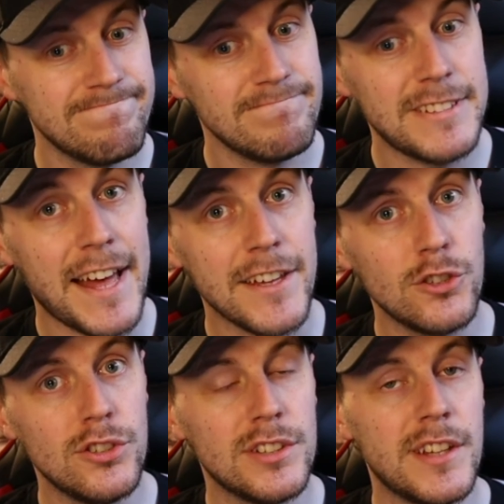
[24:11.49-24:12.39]
the higher
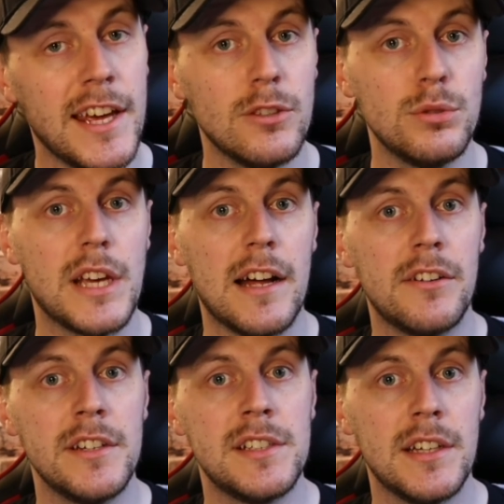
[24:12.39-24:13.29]
you can take those
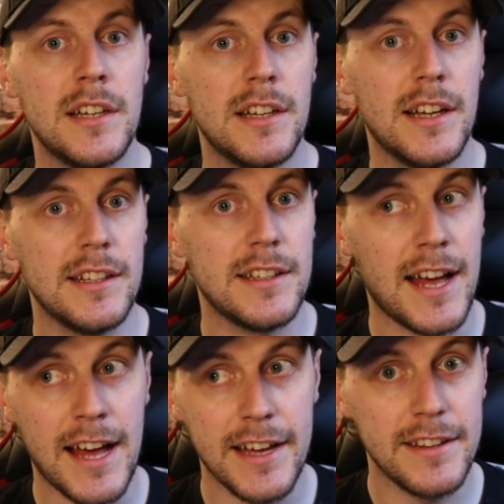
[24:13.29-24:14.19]
calories, and
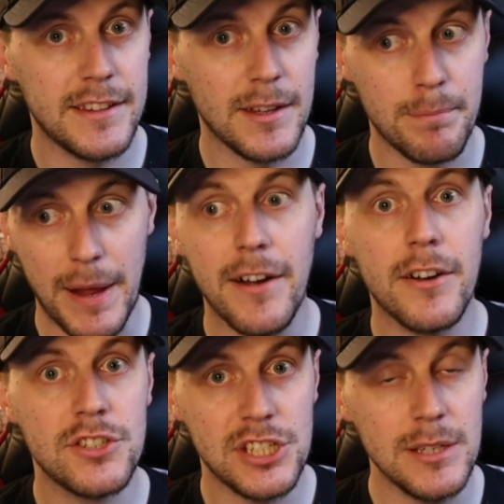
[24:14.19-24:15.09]
the better
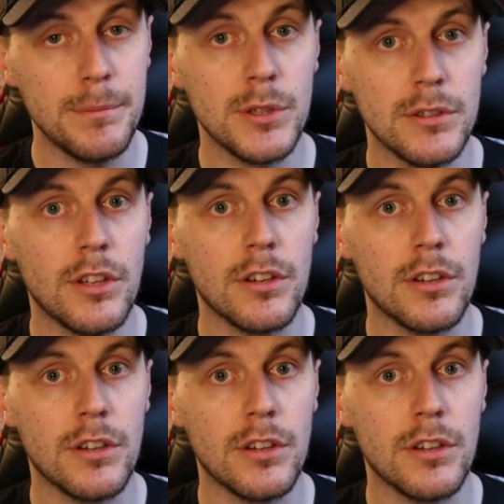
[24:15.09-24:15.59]
shape you'll look,